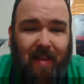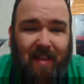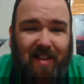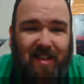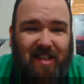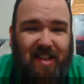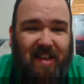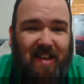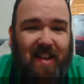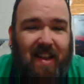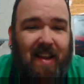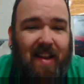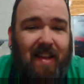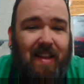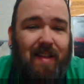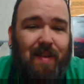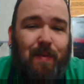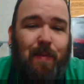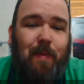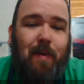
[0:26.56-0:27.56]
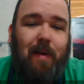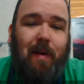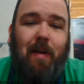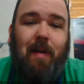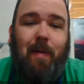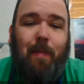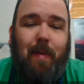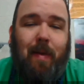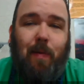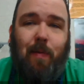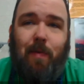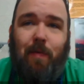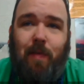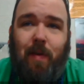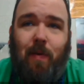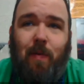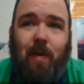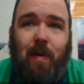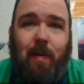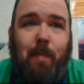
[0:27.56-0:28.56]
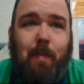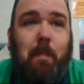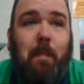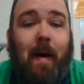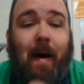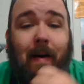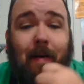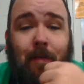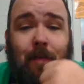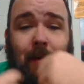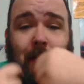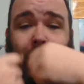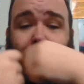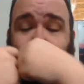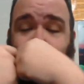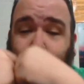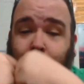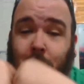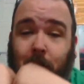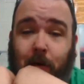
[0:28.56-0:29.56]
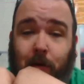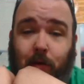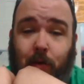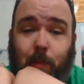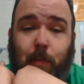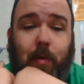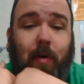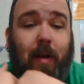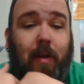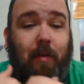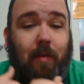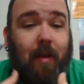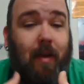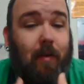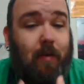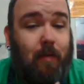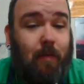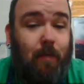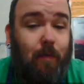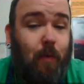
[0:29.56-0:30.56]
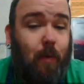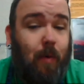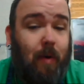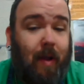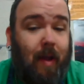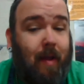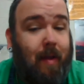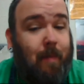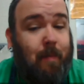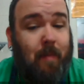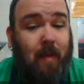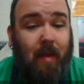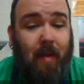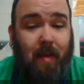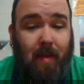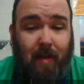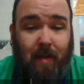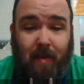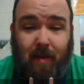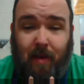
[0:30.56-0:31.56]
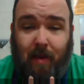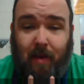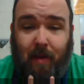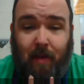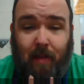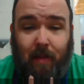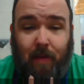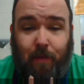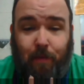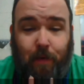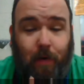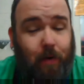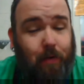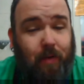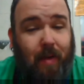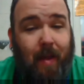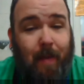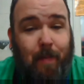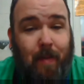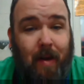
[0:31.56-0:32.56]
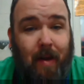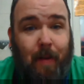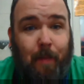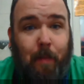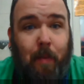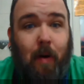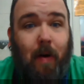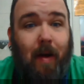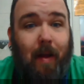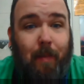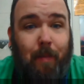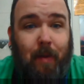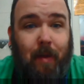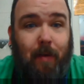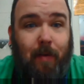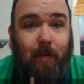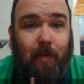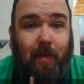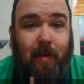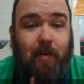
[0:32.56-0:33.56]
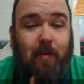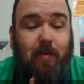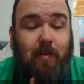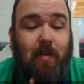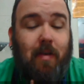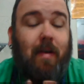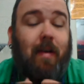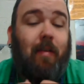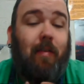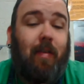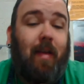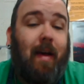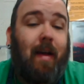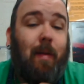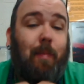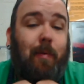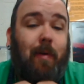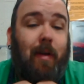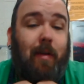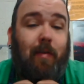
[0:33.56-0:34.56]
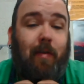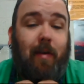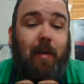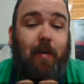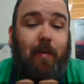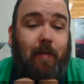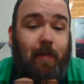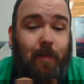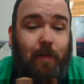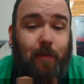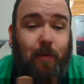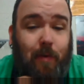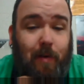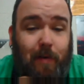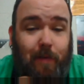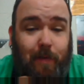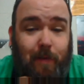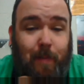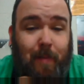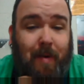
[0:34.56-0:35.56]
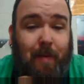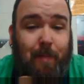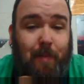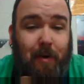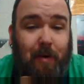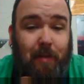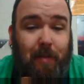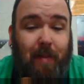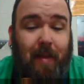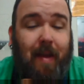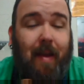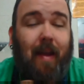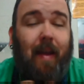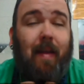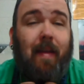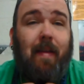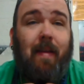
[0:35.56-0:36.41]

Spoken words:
Today, we're going to be reviewing my very first PlayStation 4 game. The first game that I bought because I just got a PlayStation 4 for my birthday.